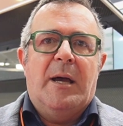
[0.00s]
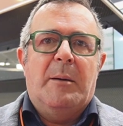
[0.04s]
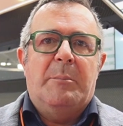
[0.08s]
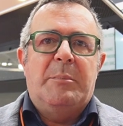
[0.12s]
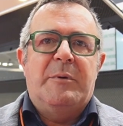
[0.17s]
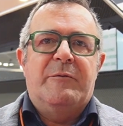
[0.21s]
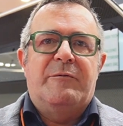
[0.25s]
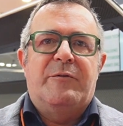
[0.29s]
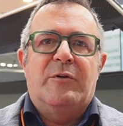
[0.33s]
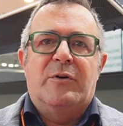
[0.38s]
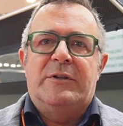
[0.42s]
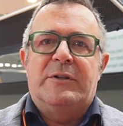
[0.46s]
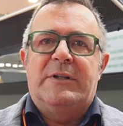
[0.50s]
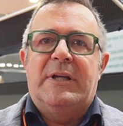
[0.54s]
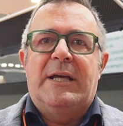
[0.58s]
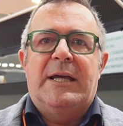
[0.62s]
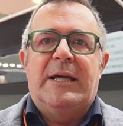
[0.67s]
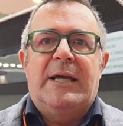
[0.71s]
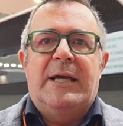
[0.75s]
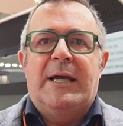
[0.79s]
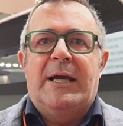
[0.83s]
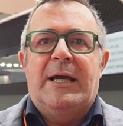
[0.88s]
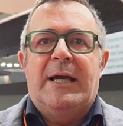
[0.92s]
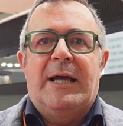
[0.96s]
before
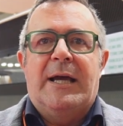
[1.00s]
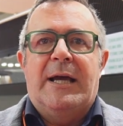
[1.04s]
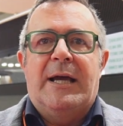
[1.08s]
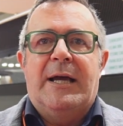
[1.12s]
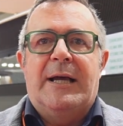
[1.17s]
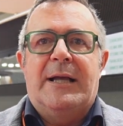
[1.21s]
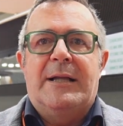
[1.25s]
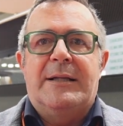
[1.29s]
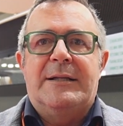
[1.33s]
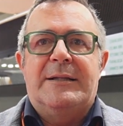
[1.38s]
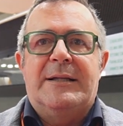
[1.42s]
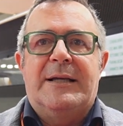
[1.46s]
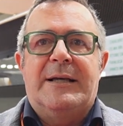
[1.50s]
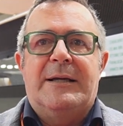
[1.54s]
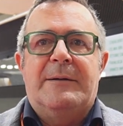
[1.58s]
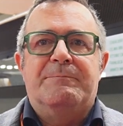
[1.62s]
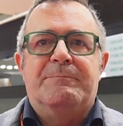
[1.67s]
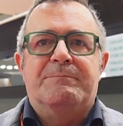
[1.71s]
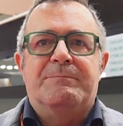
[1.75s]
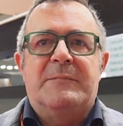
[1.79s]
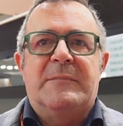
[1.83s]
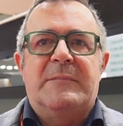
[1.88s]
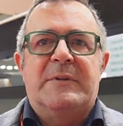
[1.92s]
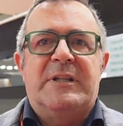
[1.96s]

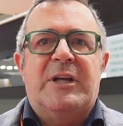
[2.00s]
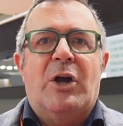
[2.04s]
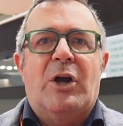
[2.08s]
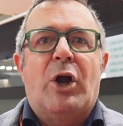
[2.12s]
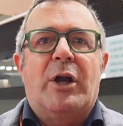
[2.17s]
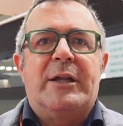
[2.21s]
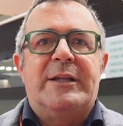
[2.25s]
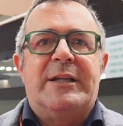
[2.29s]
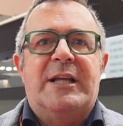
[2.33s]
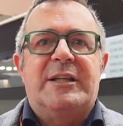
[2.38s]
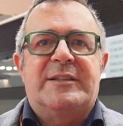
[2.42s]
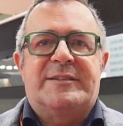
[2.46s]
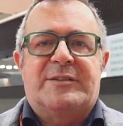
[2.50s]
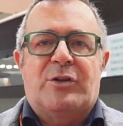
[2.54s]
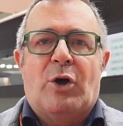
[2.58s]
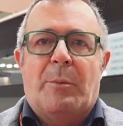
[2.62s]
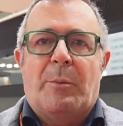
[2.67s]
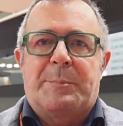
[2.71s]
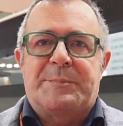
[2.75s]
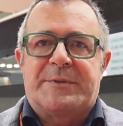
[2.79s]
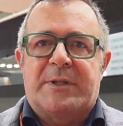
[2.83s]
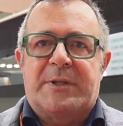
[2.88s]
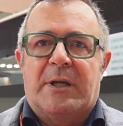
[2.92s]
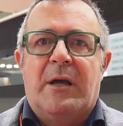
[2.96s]
the holiday
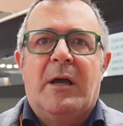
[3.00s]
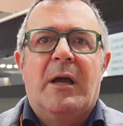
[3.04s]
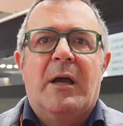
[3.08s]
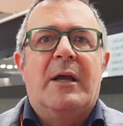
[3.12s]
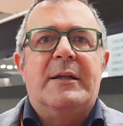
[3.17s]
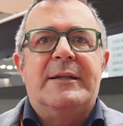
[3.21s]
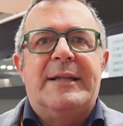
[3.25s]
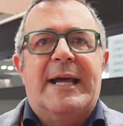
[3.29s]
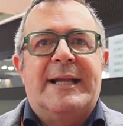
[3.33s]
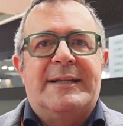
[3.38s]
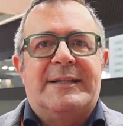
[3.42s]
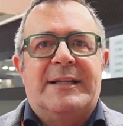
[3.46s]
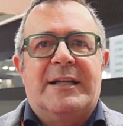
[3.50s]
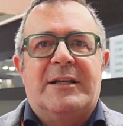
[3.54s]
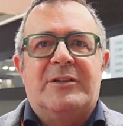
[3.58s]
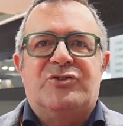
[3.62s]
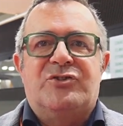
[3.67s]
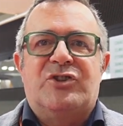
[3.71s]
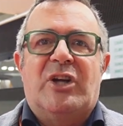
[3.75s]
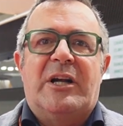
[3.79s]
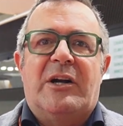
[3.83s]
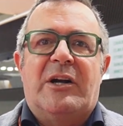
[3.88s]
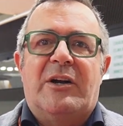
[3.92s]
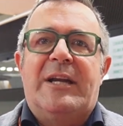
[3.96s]
stops that
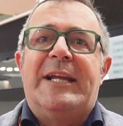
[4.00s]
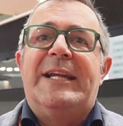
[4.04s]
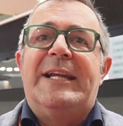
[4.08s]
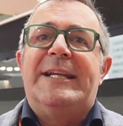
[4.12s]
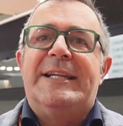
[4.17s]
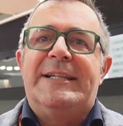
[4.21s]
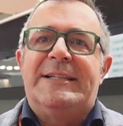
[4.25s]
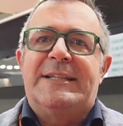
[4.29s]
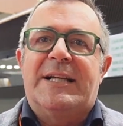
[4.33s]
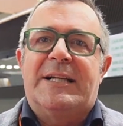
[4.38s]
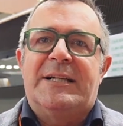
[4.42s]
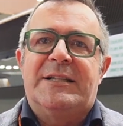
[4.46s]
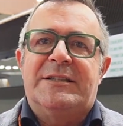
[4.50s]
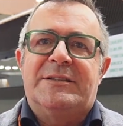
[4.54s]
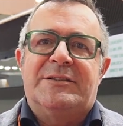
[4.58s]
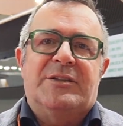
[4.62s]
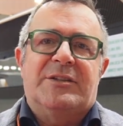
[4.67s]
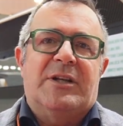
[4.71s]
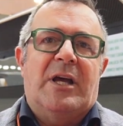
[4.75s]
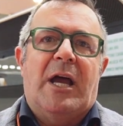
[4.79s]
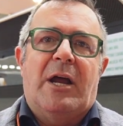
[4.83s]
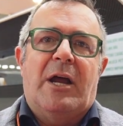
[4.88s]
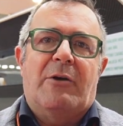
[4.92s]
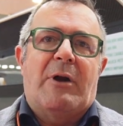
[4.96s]
generally in Italy is
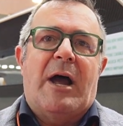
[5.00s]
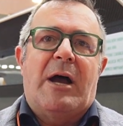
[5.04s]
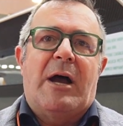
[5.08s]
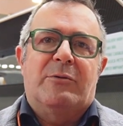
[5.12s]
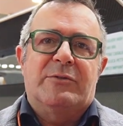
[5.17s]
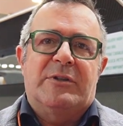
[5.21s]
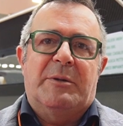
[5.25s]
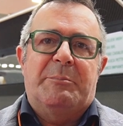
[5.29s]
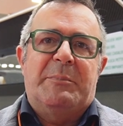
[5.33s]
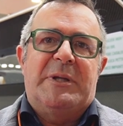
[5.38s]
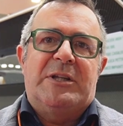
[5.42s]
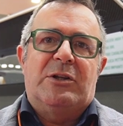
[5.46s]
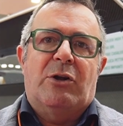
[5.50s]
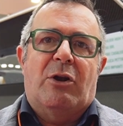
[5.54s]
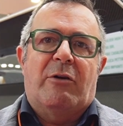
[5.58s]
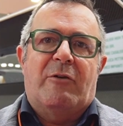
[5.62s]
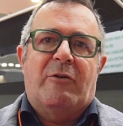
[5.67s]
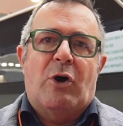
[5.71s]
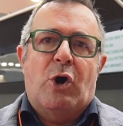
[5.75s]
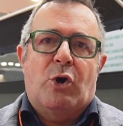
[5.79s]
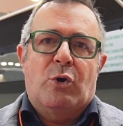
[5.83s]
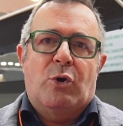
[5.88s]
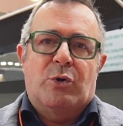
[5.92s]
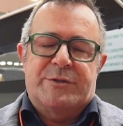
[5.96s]
around the middle of
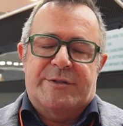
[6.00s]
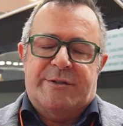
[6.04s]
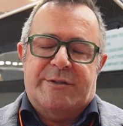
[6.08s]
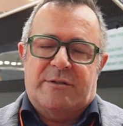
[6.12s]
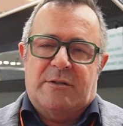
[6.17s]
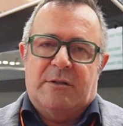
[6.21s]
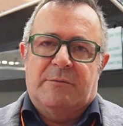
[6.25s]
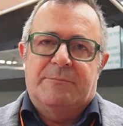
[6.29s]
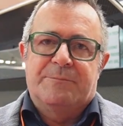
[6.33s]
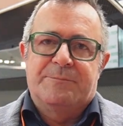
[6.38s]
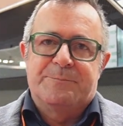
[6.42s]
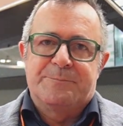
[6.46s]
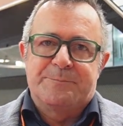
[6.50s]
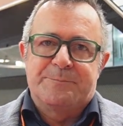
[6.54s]
August.